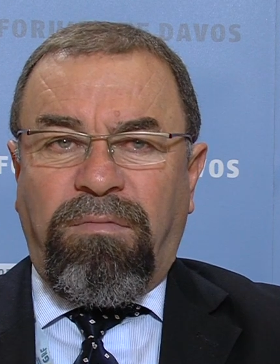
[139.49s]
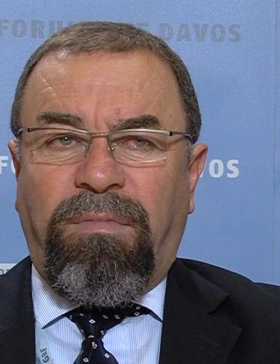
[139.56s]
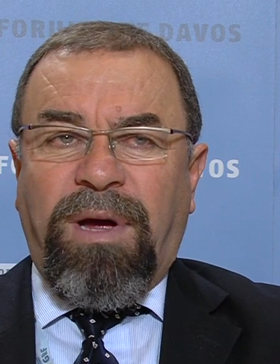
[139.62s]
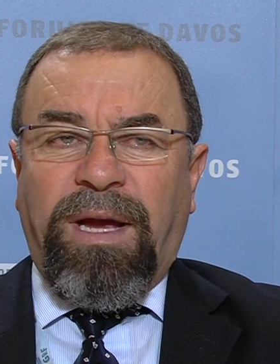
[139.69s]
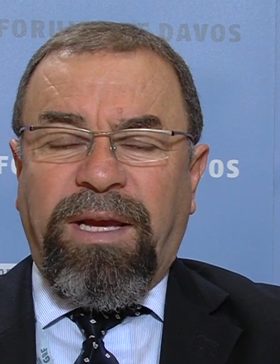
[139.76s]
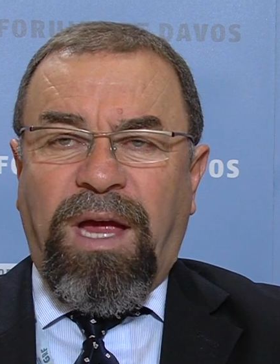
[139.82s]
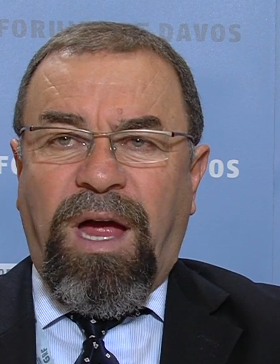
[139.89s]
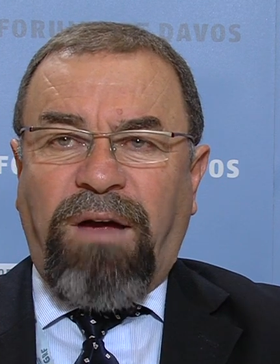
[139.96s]

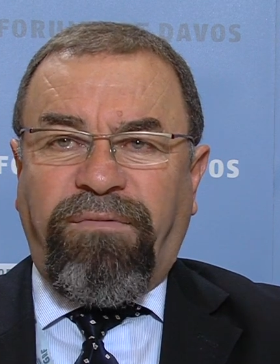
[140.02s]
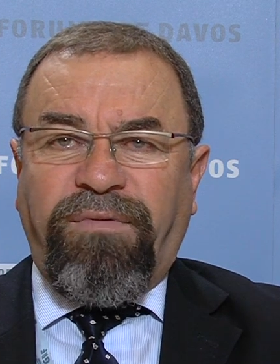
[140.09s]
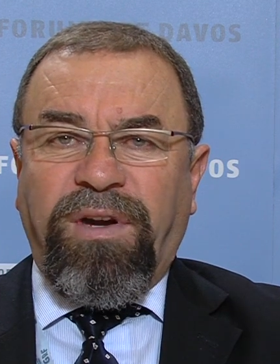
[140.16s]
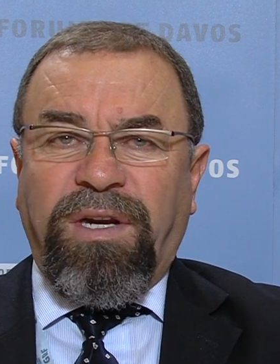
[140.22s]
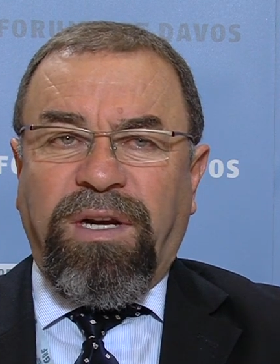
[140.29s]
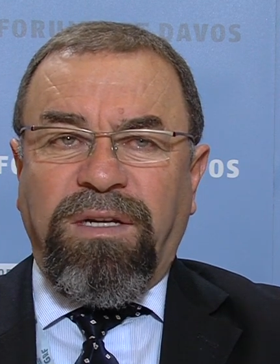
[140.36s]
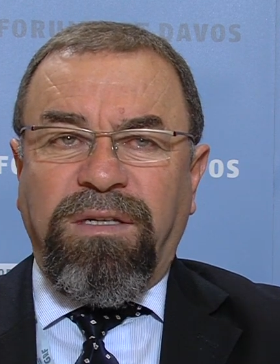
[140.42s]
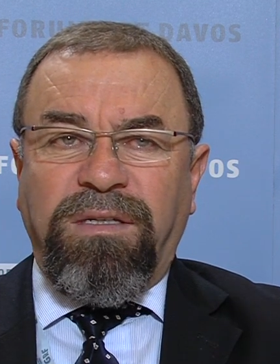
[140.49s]
by
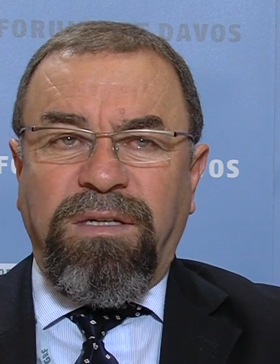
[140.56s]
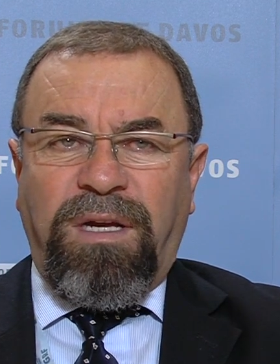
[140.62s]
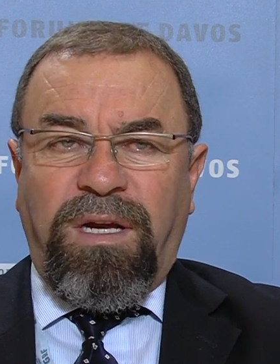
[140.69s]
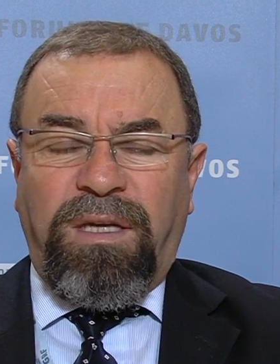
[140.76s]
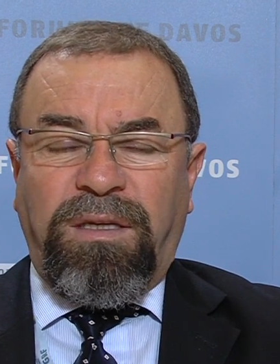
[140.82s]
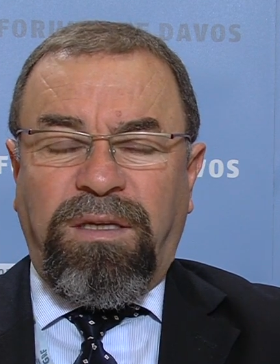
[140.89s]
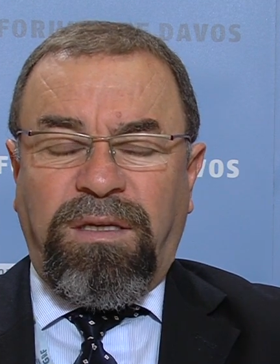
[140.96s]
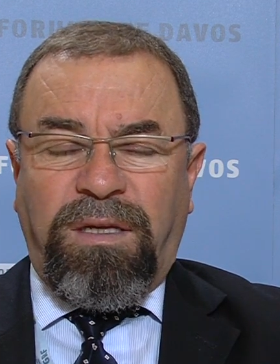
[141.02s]
Africans,
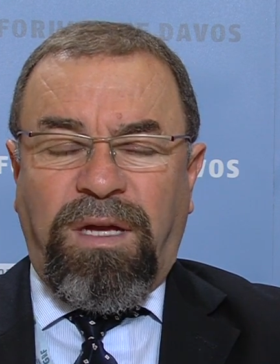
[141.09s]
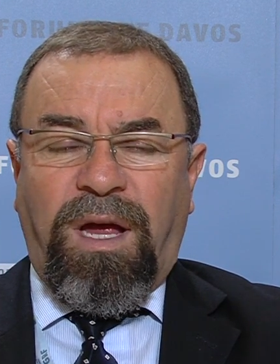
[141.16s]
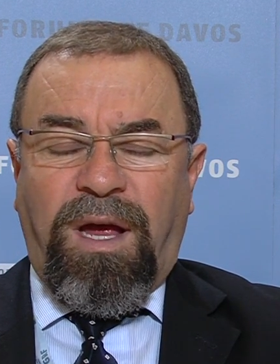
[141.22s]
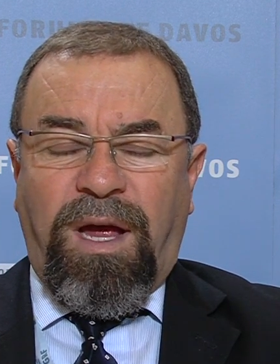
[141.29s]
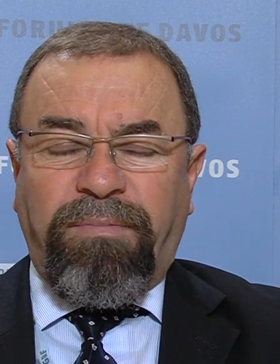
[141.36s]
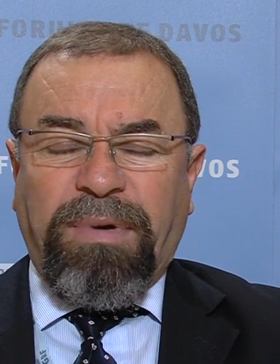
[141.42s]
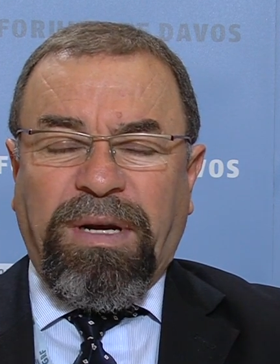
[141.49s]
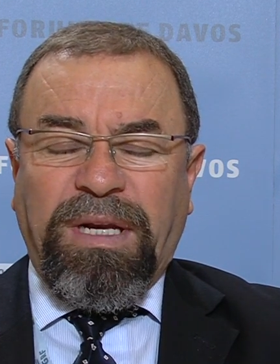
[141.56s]
and
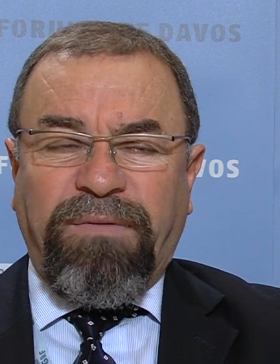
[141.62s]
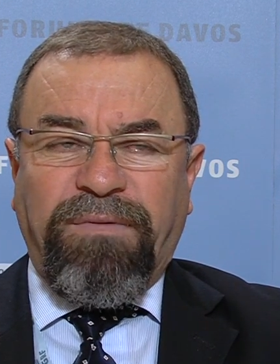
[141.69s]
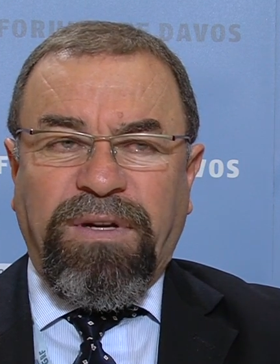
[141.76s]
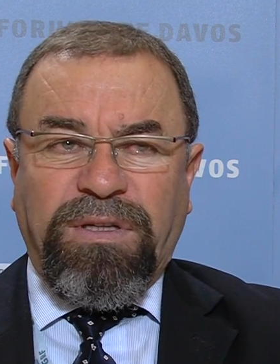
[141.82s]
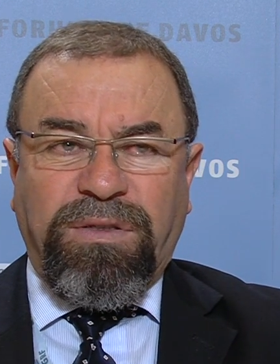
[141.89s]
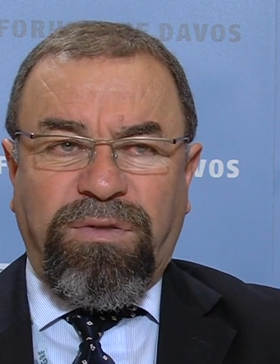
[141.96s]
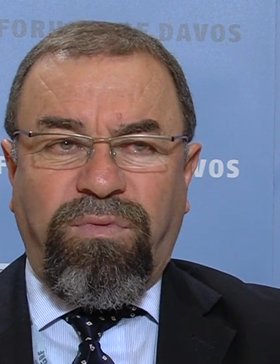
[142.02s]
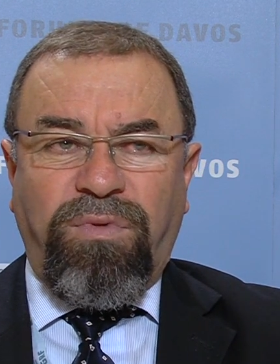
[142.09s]
I believe
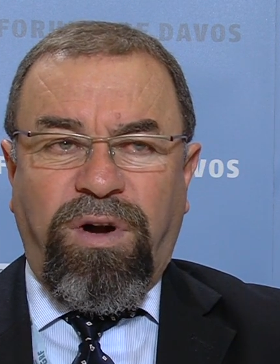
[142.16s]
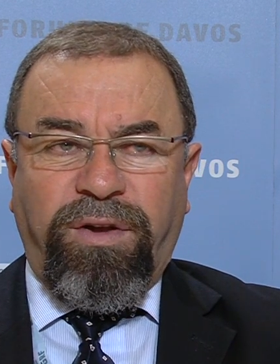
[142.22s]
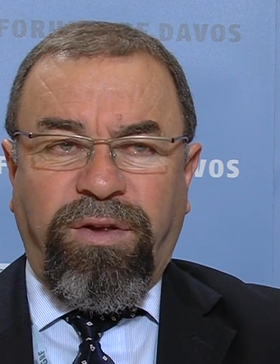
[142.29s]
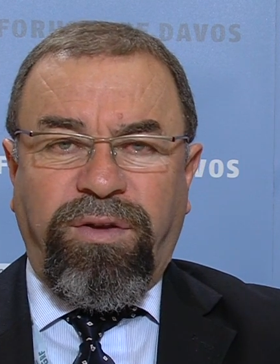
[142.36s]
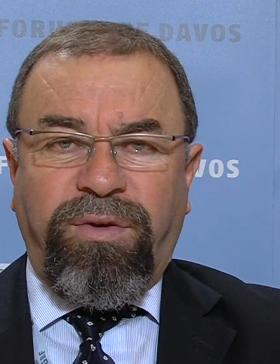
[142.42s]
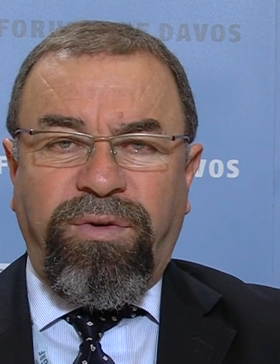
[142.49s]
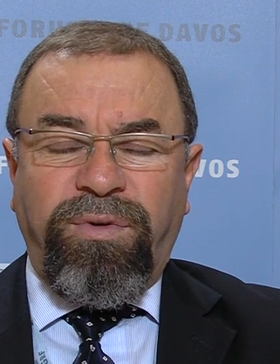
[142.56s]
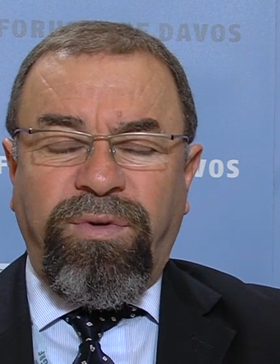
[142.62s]
it's
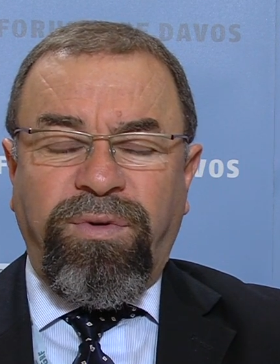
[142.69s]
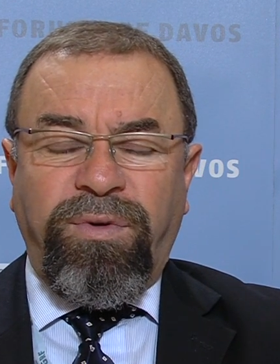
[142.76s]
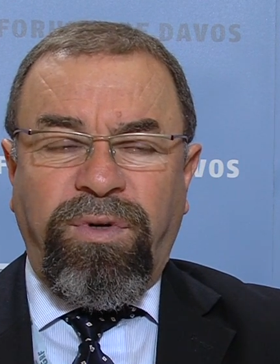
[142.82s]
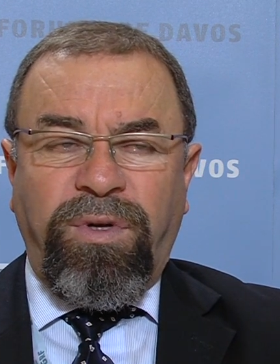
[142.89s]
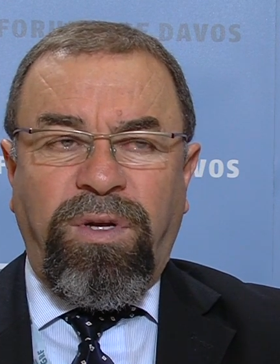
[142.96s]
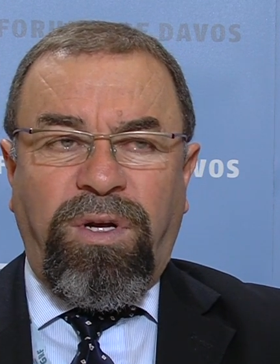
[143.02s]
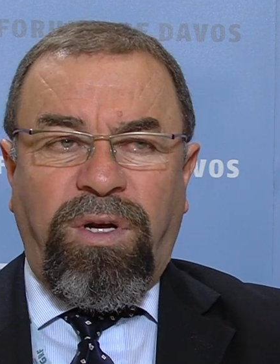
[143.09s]
worth to